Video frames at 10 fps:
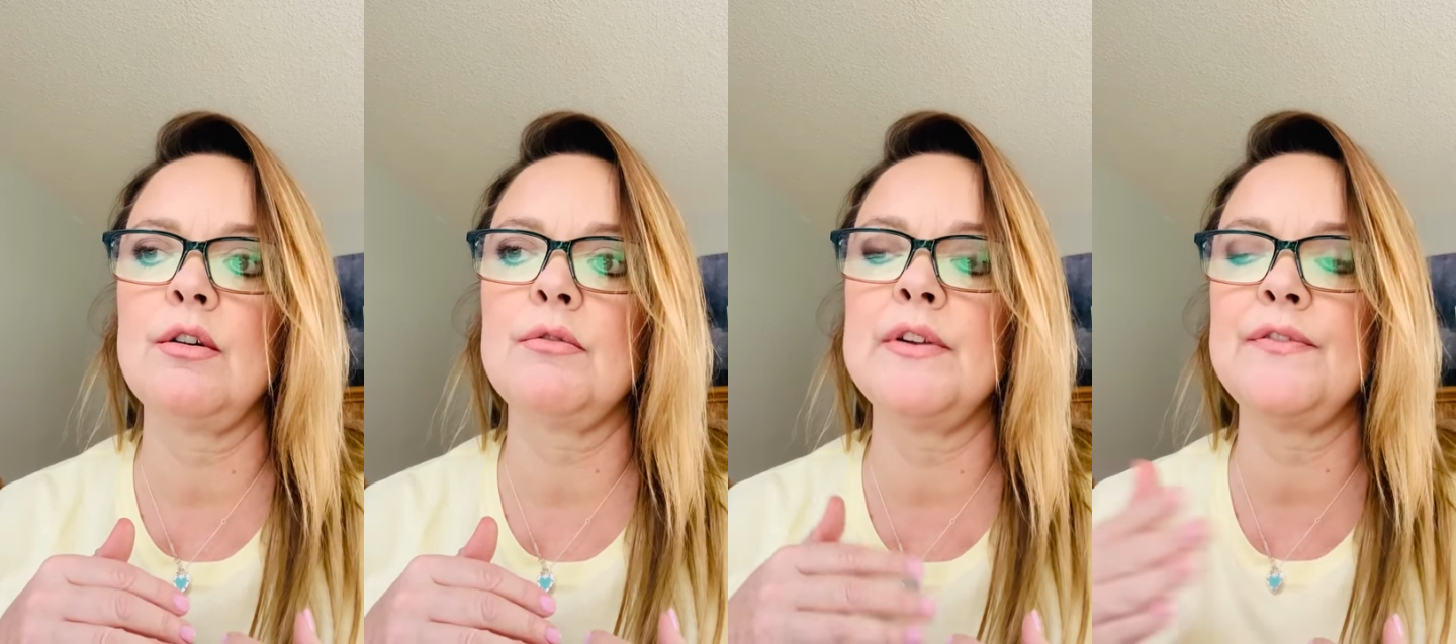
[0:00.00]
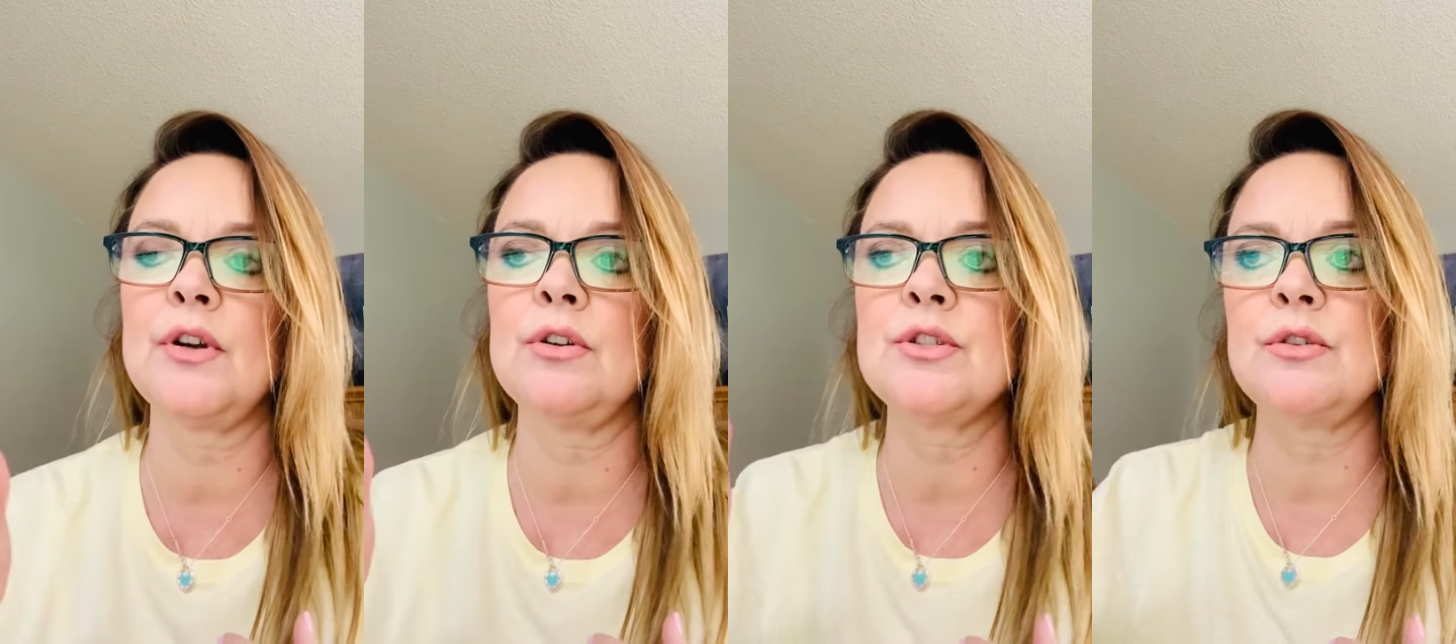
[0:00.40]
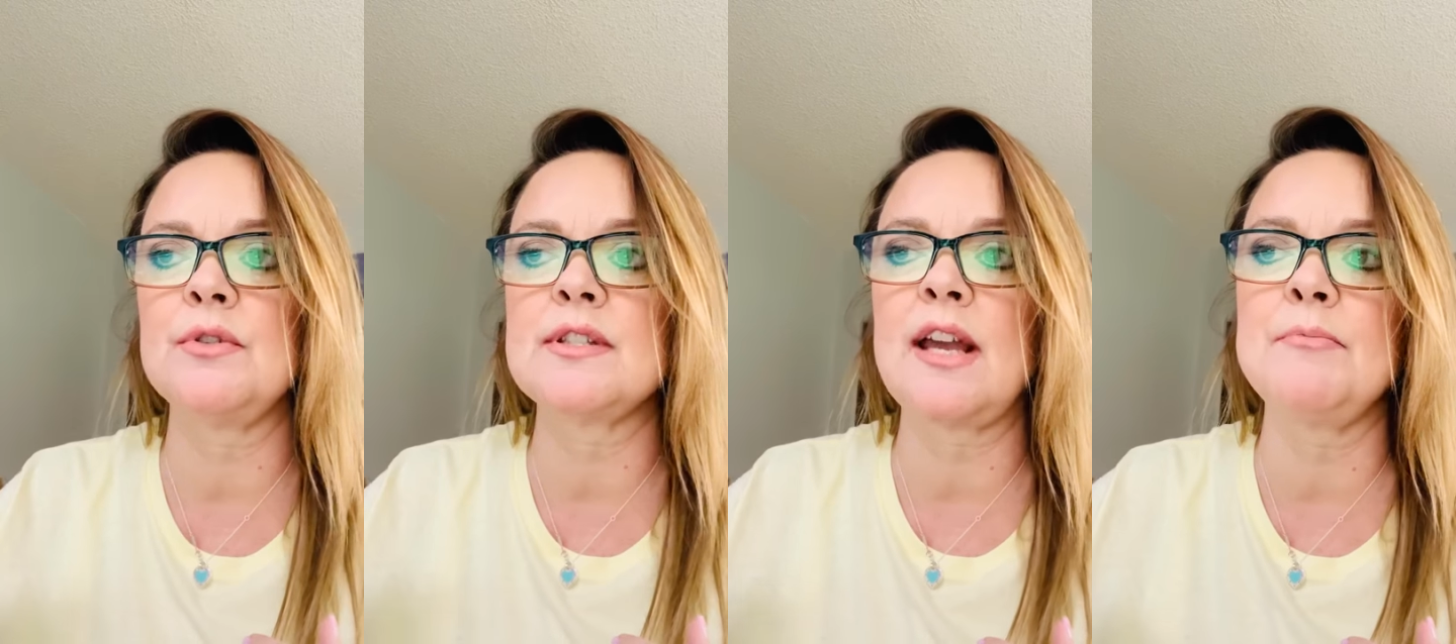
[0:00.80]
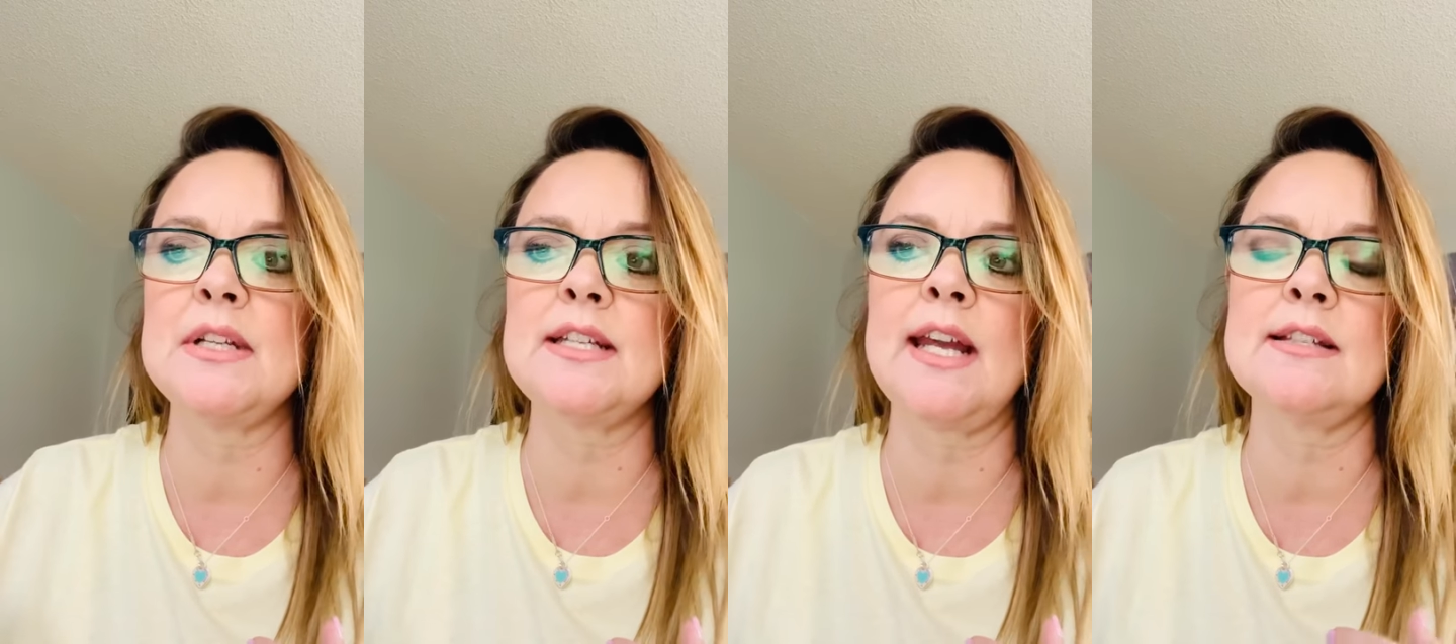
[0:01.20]
referral to
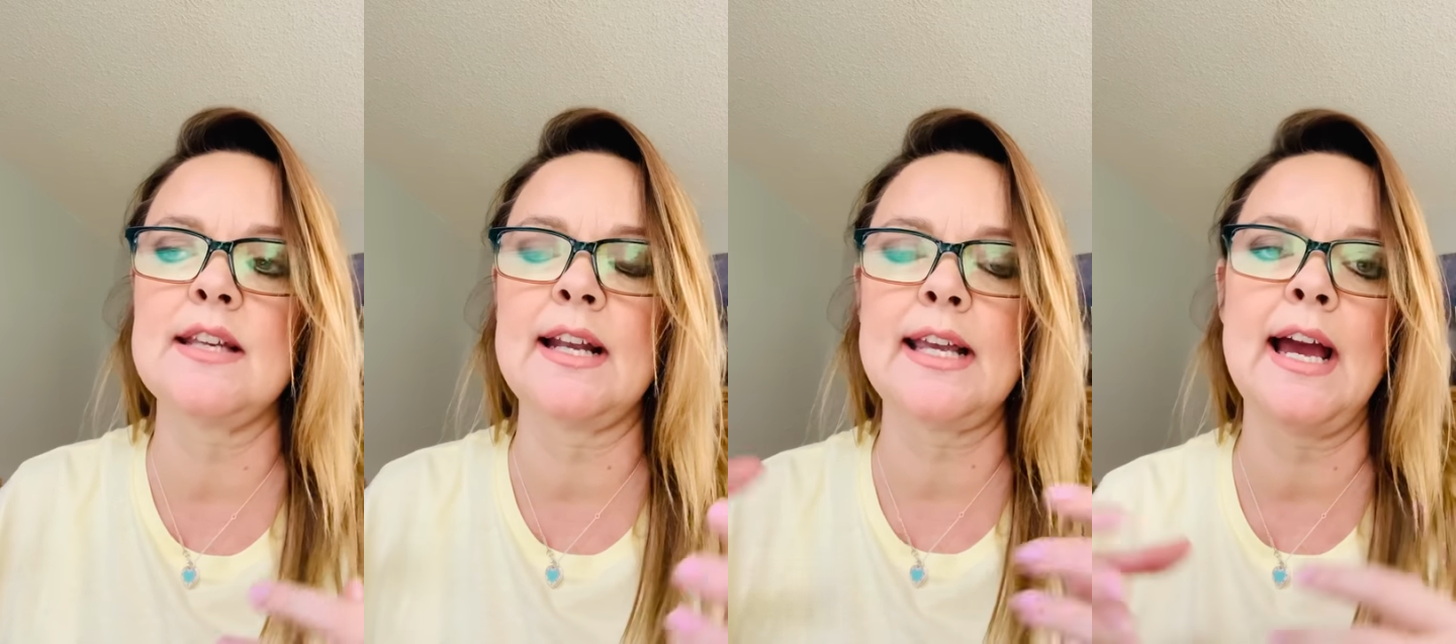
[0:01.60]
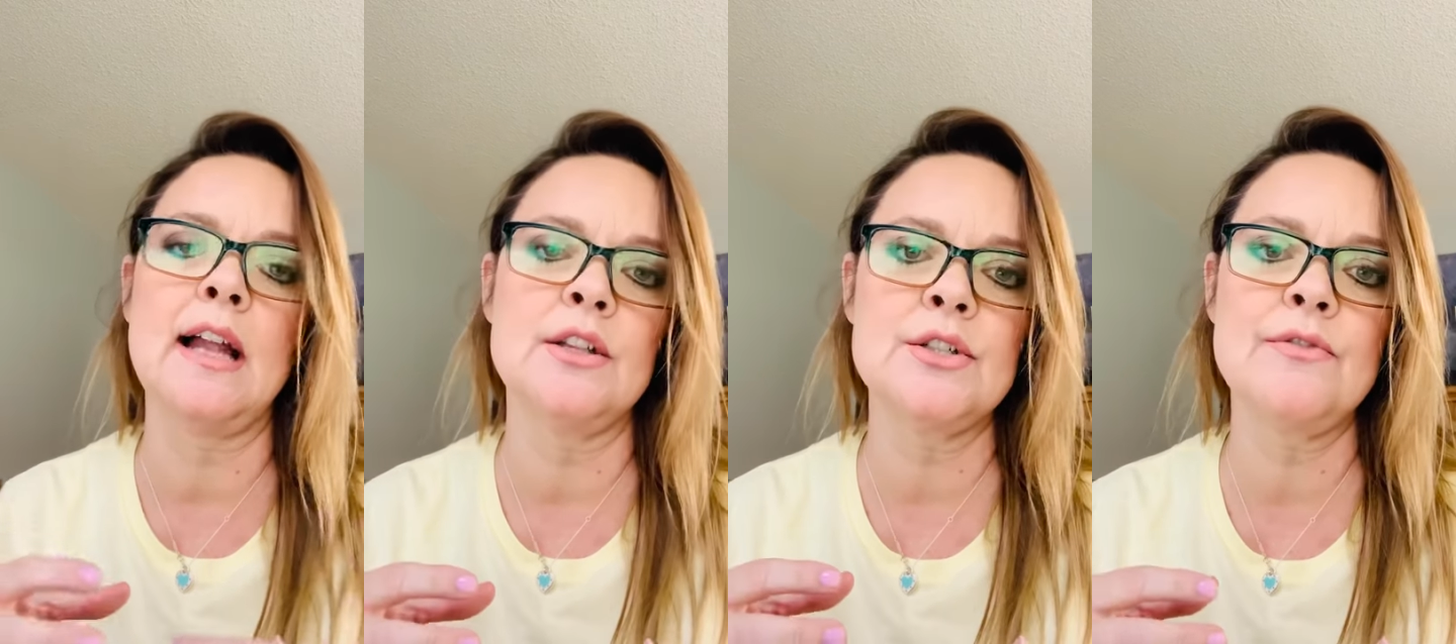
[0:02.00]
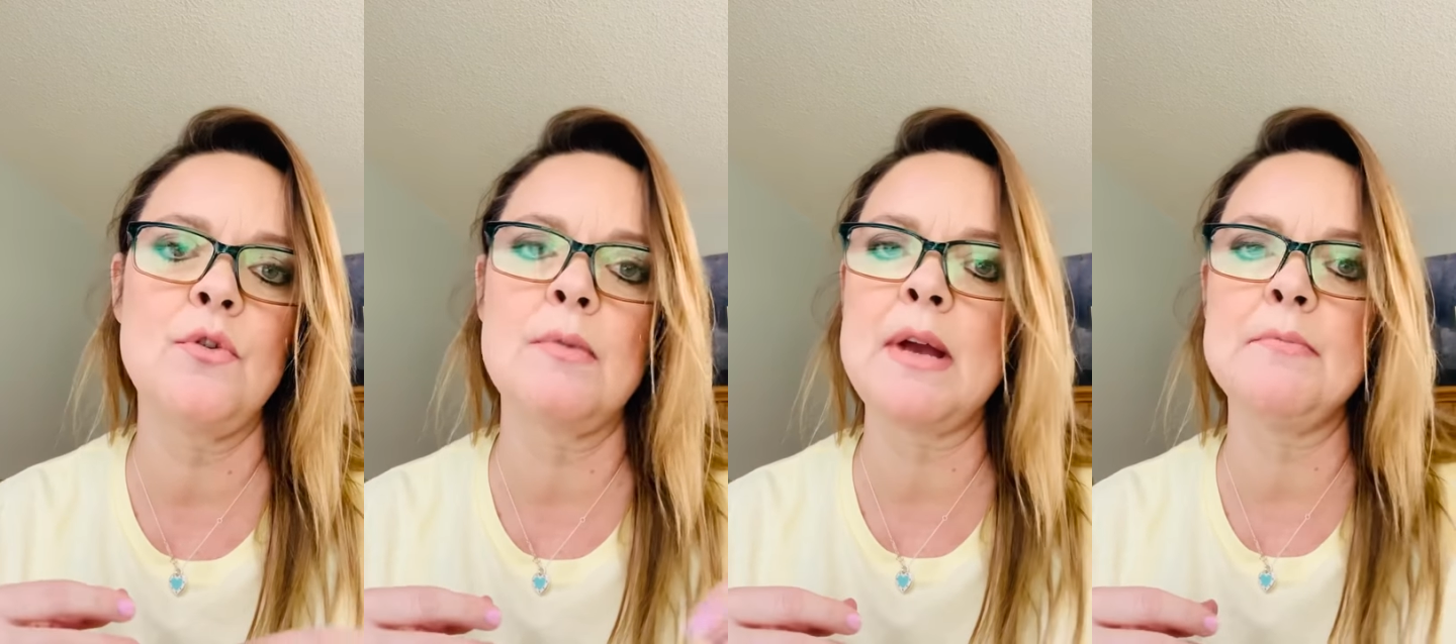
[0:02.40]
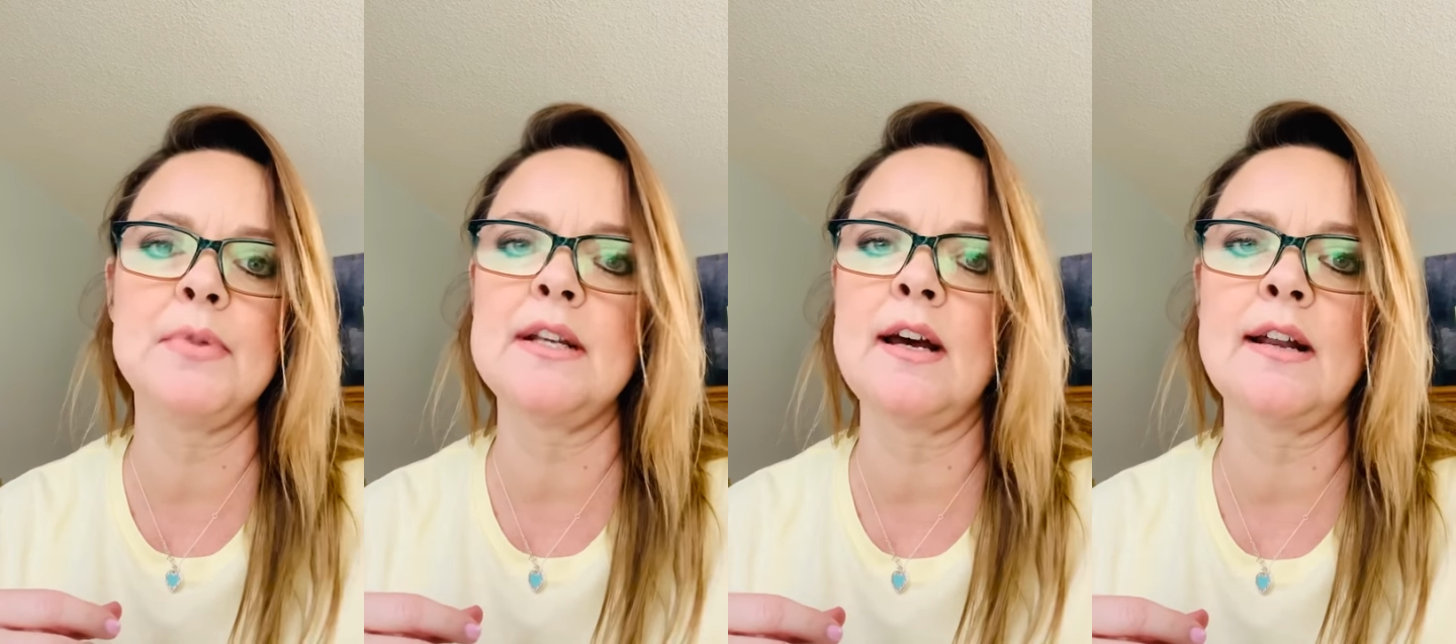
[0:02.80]
assignment dates in a calendar format,
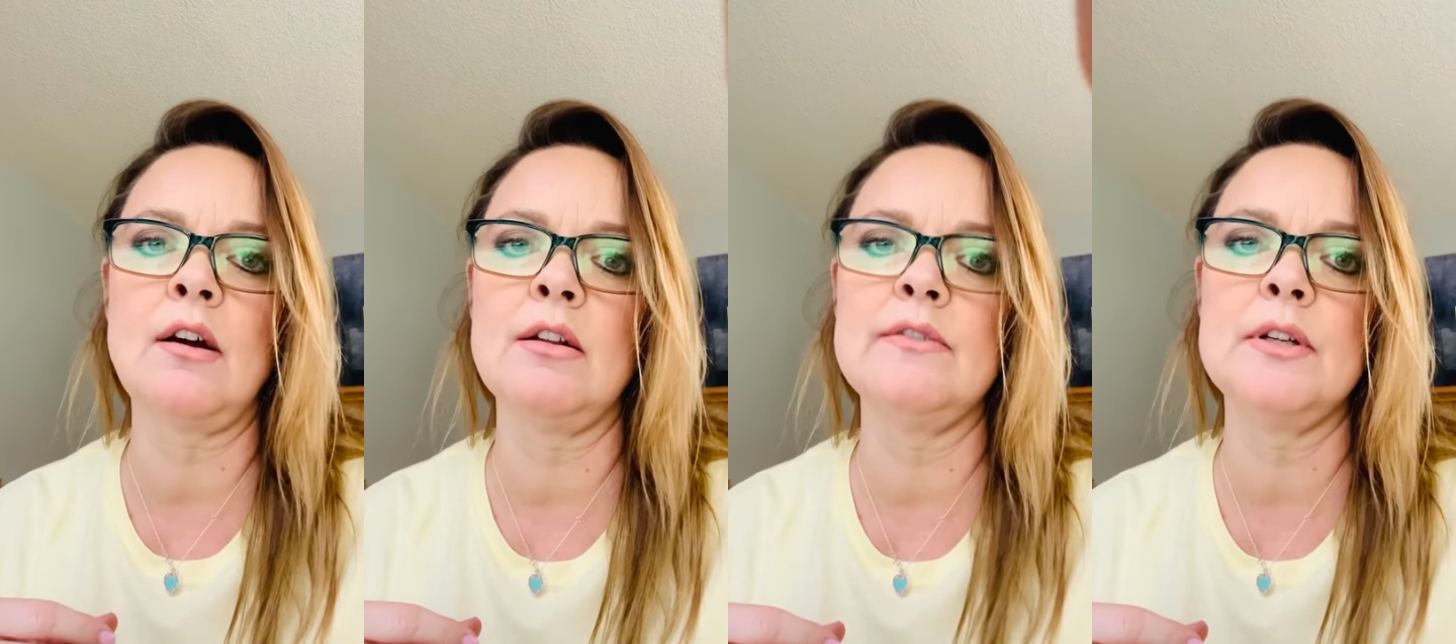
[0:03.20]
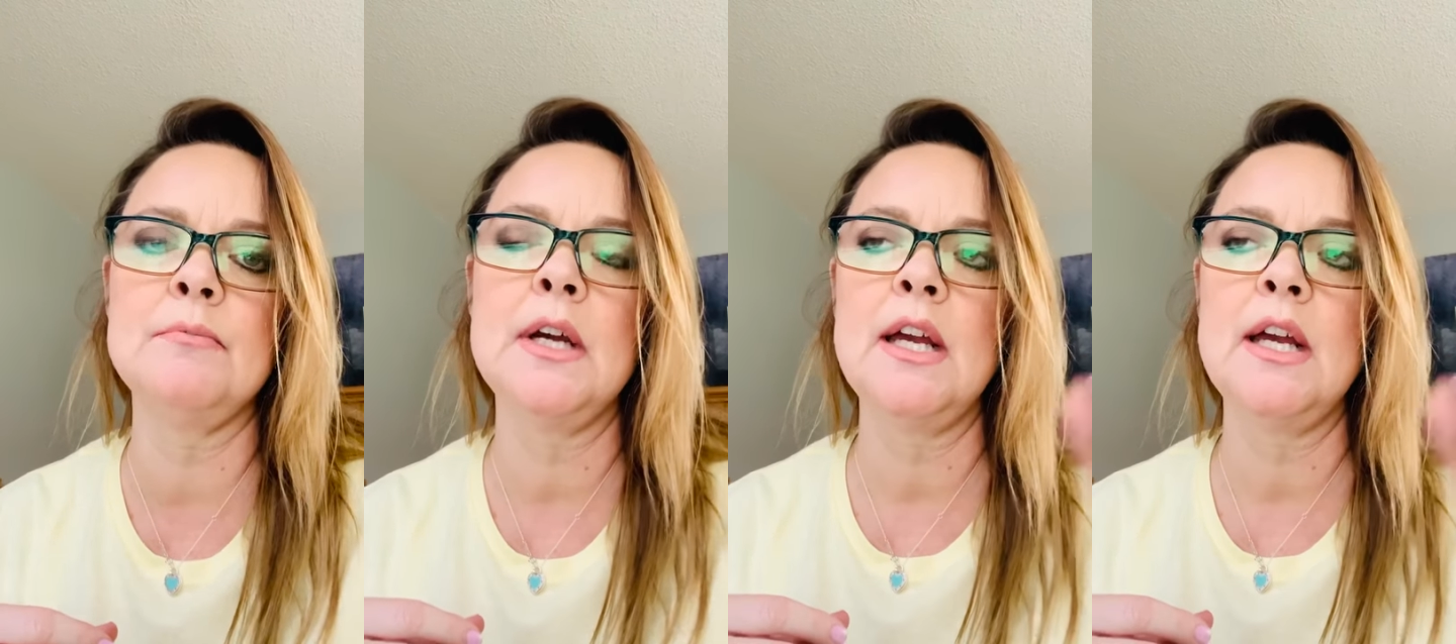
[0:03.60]
but not all of them.